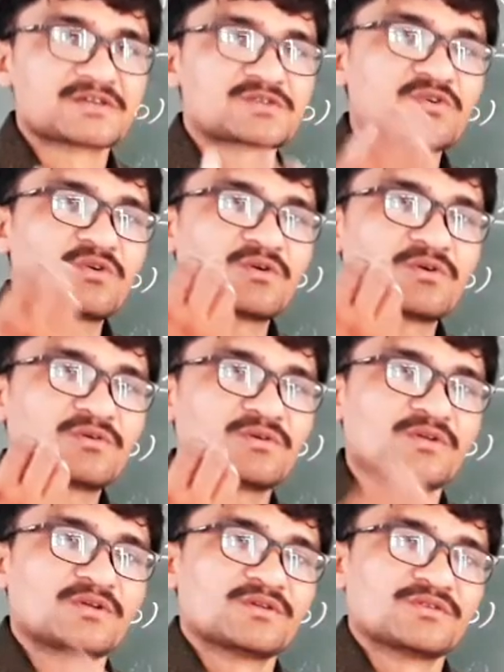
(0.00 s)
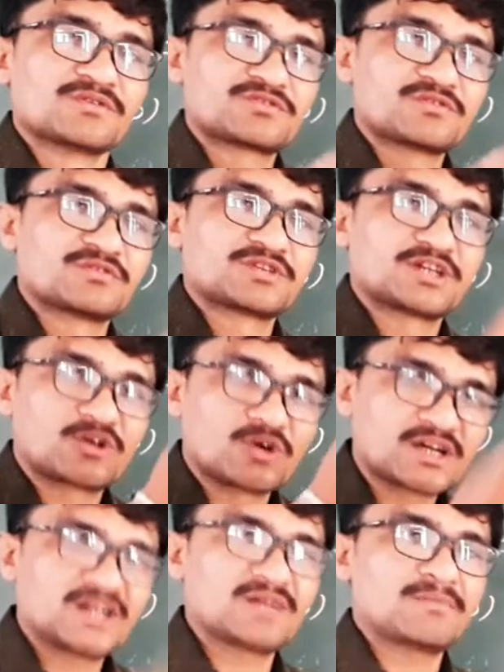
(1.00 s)
So the
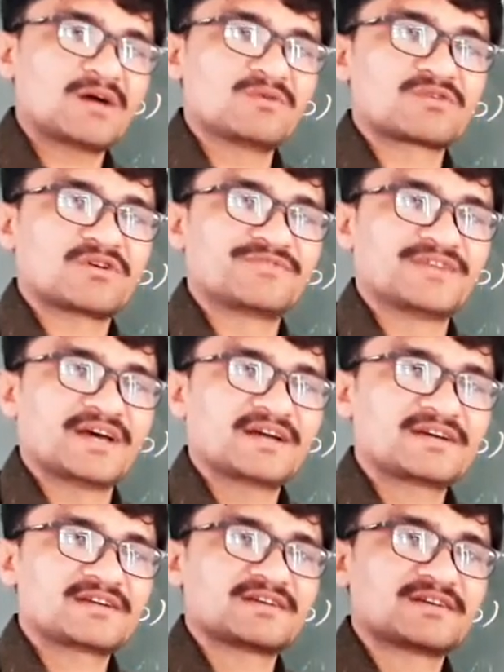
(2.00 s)
total amount of that